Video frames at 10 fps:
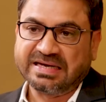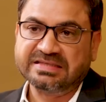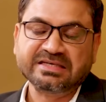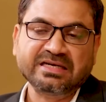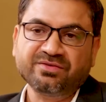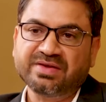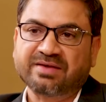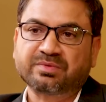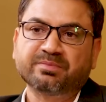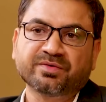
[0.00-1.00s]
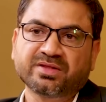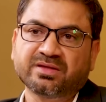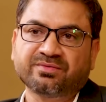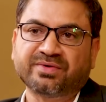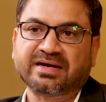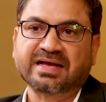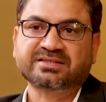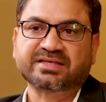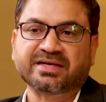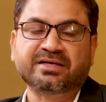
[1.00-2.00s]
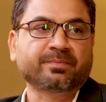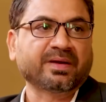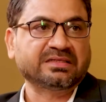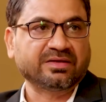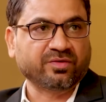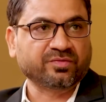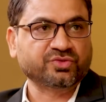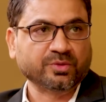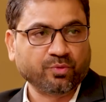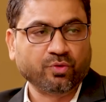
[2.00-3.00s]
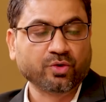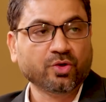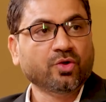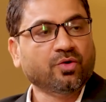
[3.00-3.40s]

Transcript: Recently, we have come up with a fantastic enterprise level of support